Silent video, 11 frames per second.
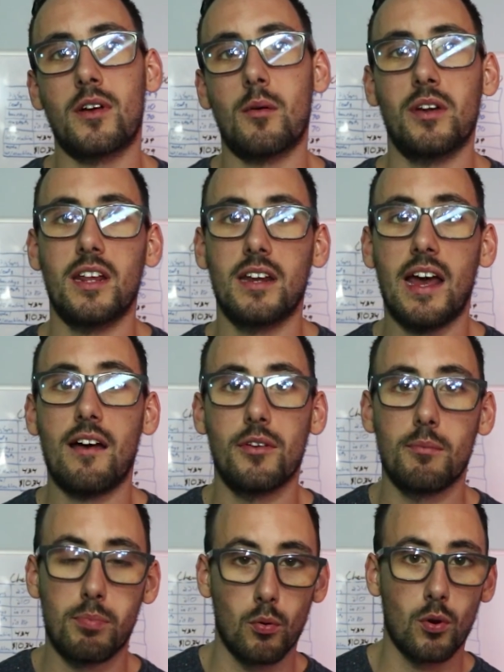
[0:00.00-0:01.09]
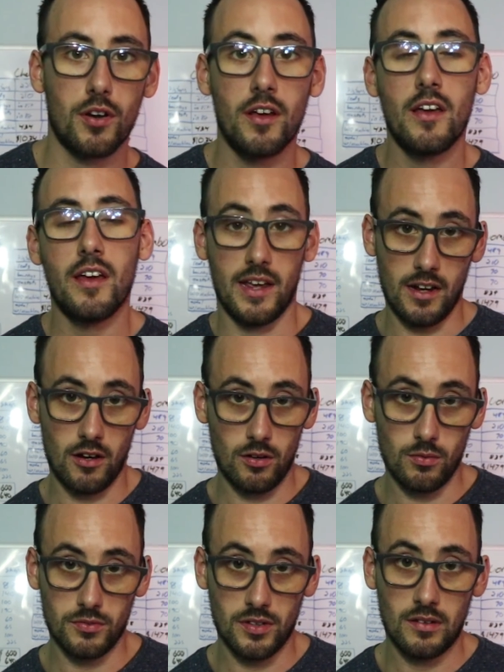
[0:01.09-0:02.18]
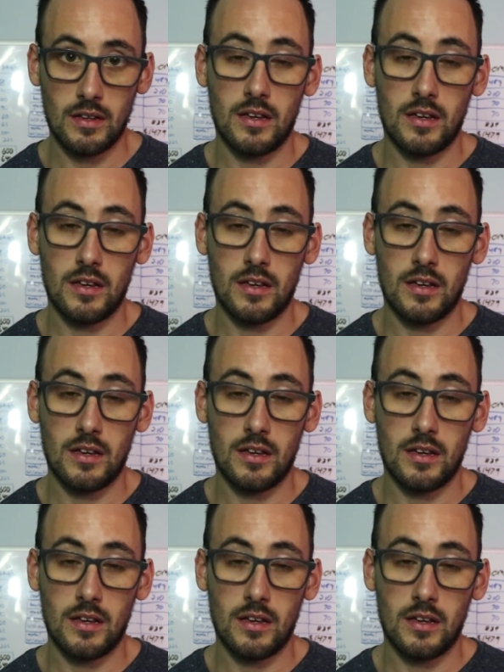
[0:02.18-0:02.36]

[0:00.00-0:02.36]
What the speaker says: or not we need to have it bored and honed.